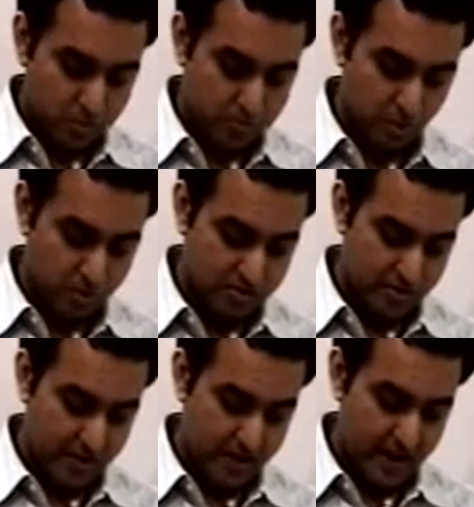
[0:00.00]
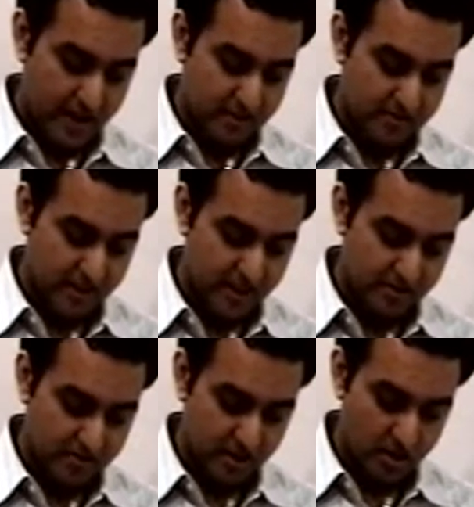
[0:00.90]
Sports and
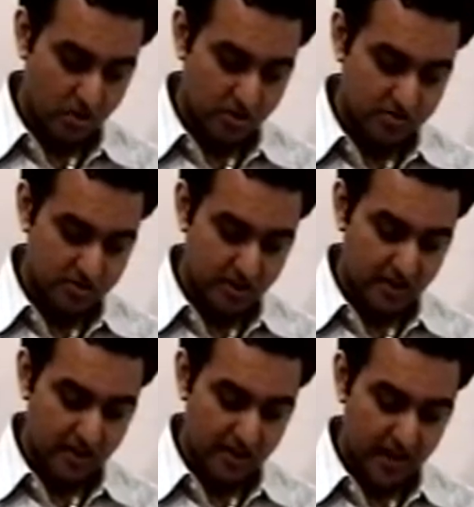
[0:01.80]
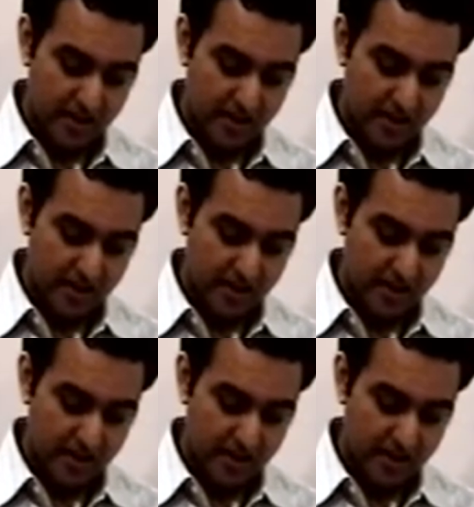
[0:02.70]
athletics are now considered